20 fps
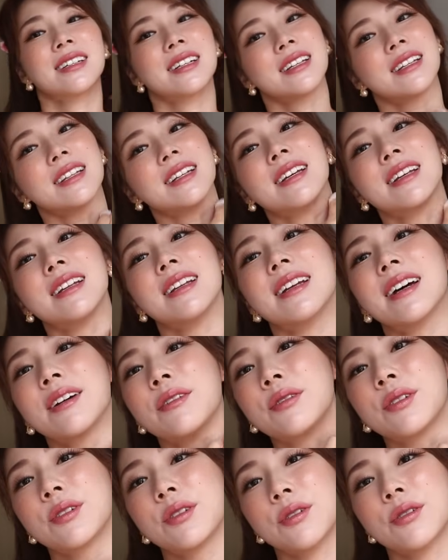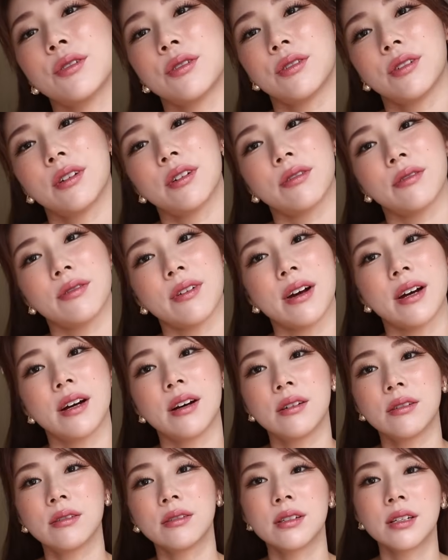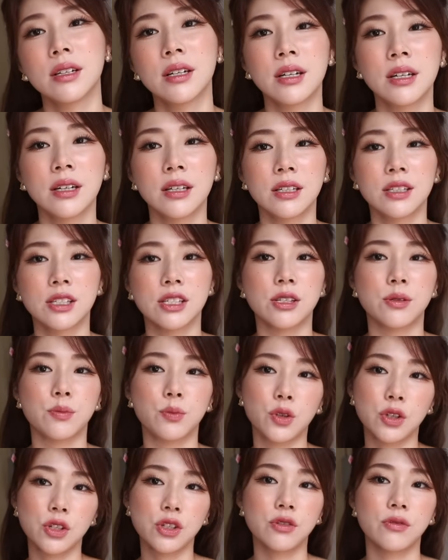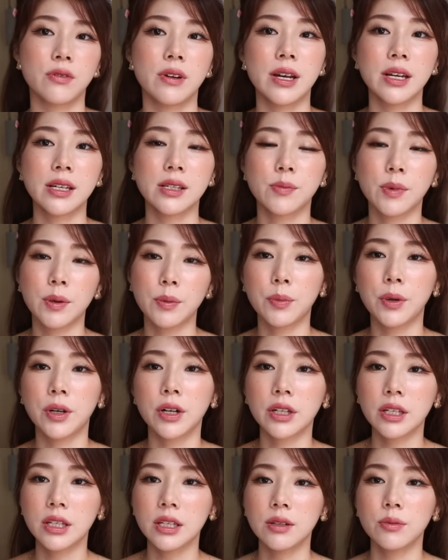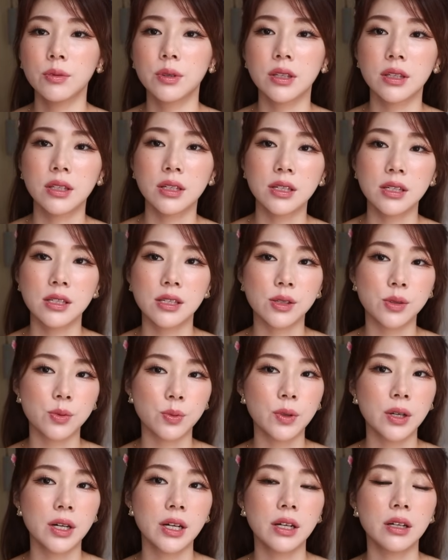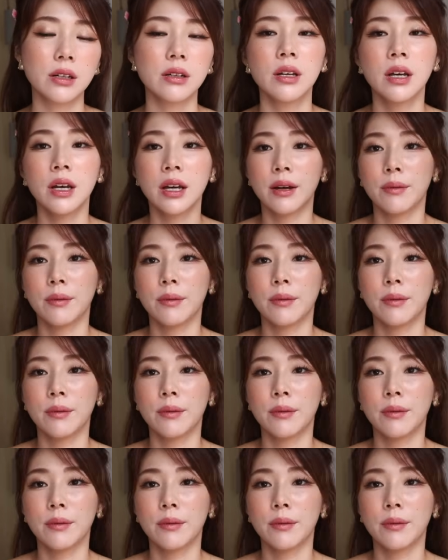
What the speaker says: And then I will go around, just moisturize my body with this as well.